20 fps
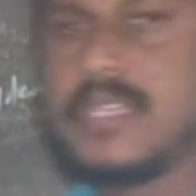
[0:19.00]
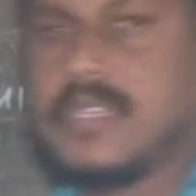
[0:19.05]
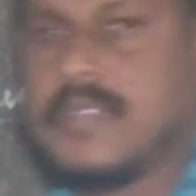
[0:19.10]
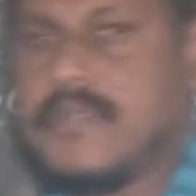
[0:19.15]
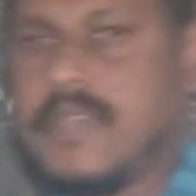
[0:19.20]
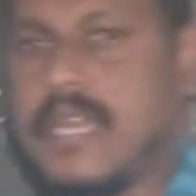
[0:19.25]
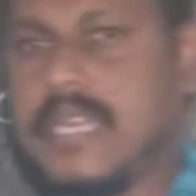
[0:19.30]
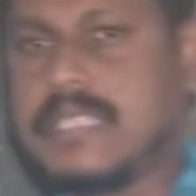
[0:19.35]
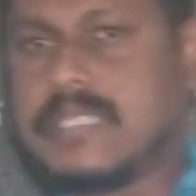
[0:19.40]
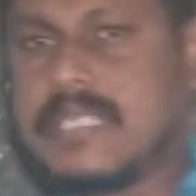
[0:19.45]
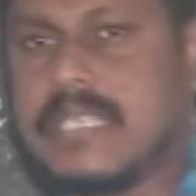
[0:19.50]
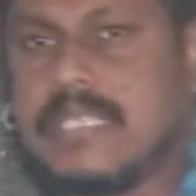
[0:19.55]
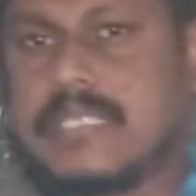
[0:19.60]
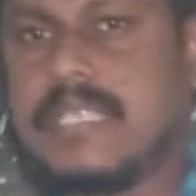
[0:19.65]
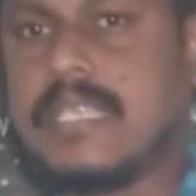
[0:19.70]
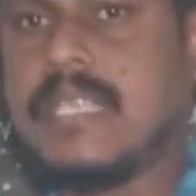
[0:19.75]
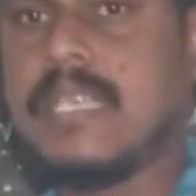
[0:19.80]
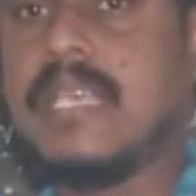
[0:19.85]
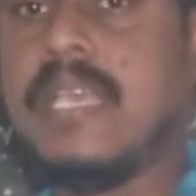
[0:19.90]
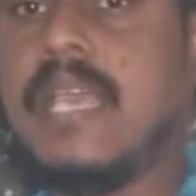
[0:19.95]
We are
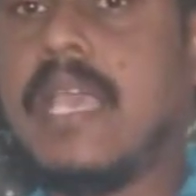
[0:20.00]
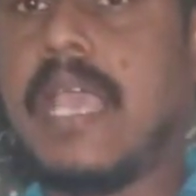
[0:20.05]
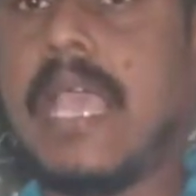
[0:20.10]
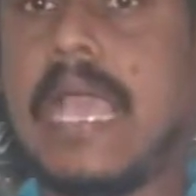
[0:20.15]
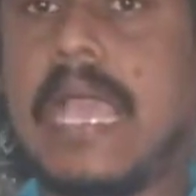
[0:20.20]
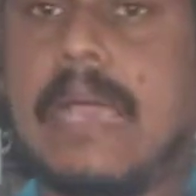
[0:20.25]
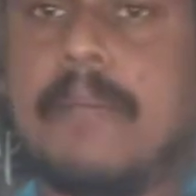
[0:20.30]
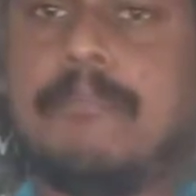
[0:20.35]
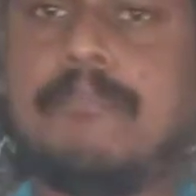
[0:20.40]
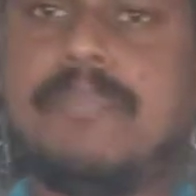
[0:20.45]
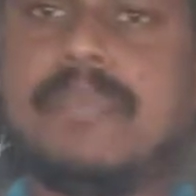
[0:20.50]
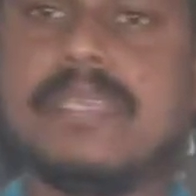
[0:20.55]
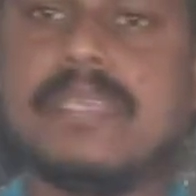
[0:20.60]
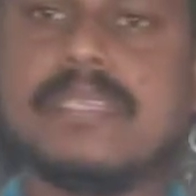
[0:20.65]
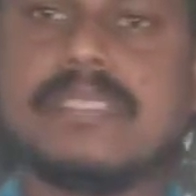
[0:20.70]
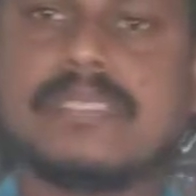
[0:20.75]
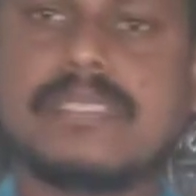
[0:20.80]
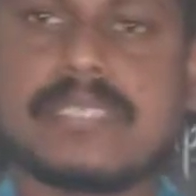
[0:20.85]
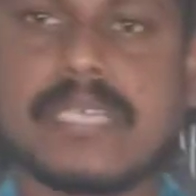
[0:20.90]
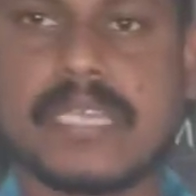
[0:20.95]
discussing
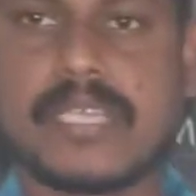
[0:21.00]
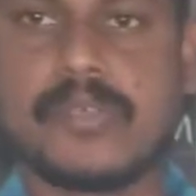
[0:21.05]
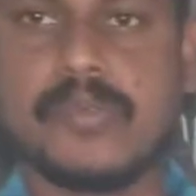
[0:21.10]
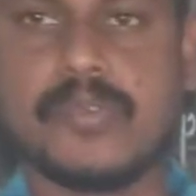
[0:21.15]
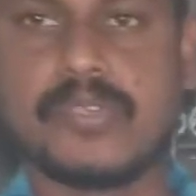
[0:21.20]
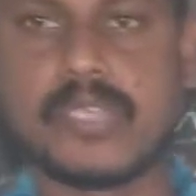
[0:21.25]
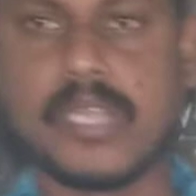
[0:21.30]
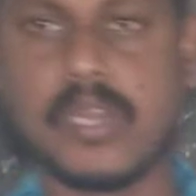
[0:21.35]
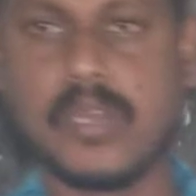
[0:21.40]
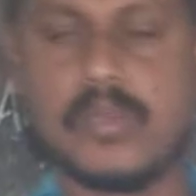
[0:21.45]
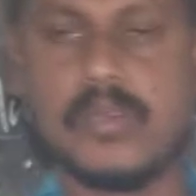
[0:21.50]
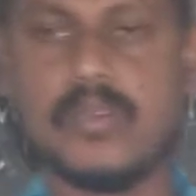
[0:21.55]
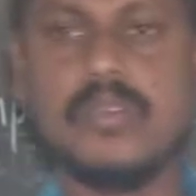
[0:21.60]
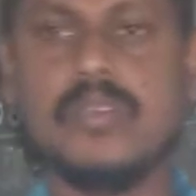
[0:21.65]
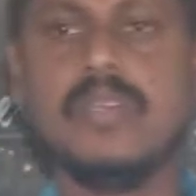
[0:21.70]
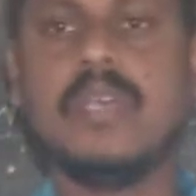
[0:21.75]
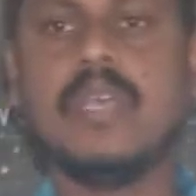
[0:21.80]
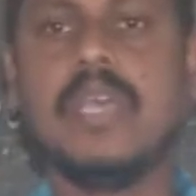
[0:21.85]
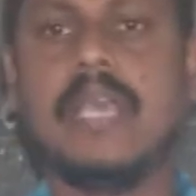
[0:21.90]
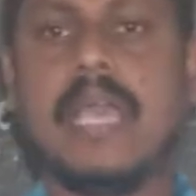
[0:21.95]
Ampere's circuital law
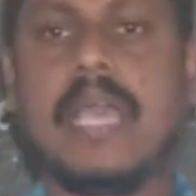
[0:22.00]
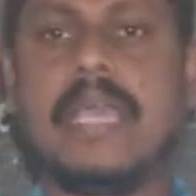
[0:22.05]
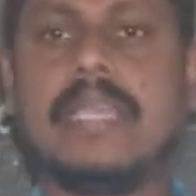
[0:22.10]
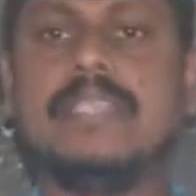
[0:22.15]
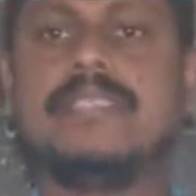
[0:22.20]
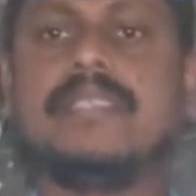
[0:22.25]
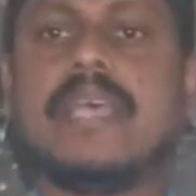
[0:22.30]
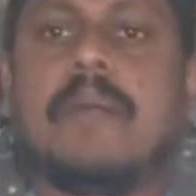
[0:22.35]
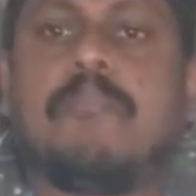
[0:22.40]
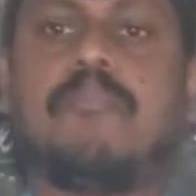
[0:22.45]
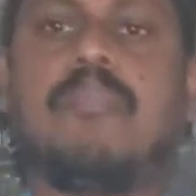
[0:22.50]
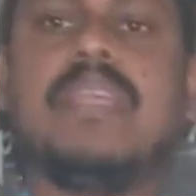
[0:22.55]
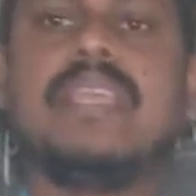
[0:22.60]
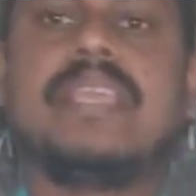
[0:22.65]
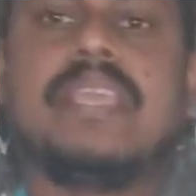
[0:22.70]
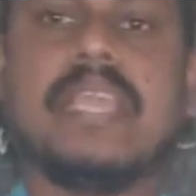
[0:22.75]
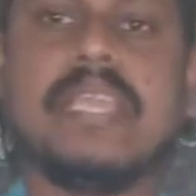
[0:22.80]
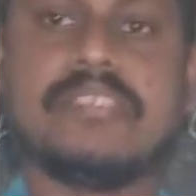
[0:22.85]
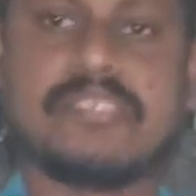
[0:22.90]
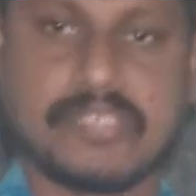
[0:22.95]
and its
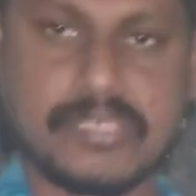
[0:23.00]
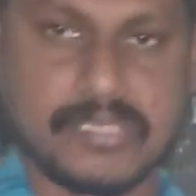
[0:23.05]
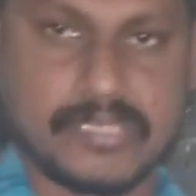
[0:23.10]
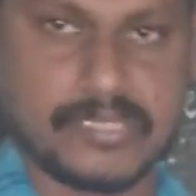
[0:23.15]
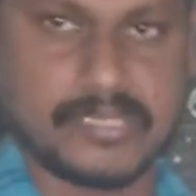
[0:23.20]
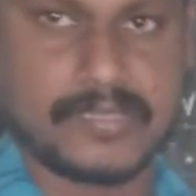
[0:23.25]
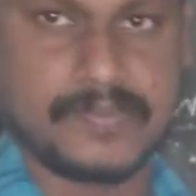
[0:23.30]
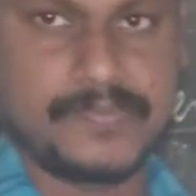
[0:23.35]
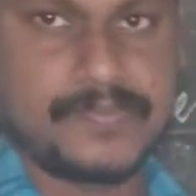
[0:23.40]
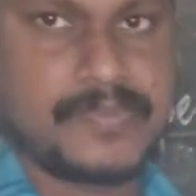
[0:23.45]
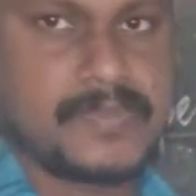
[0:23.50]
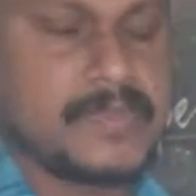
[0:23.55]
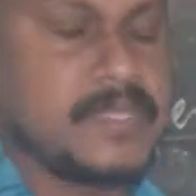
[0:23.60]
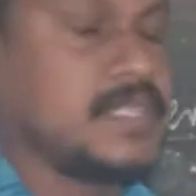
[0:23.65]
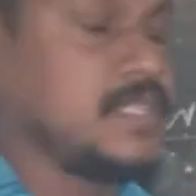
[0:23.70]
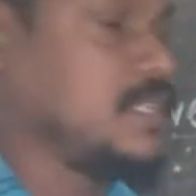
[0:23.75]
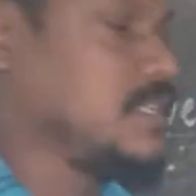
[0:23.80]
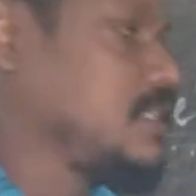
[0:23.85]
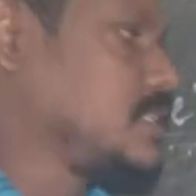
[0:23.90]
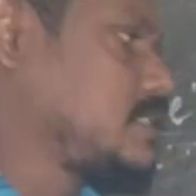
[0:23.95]
applications.
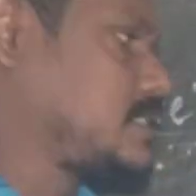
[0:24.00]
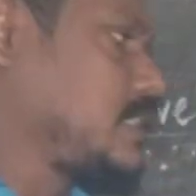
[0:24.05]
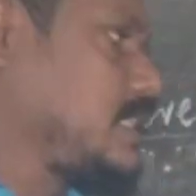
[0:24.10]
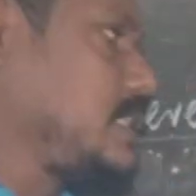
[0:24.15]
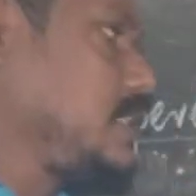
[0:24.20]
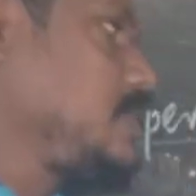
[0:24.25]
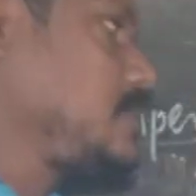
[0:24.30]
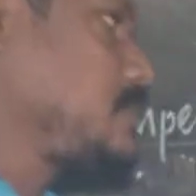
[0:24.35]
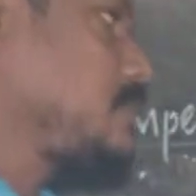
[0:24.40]
See,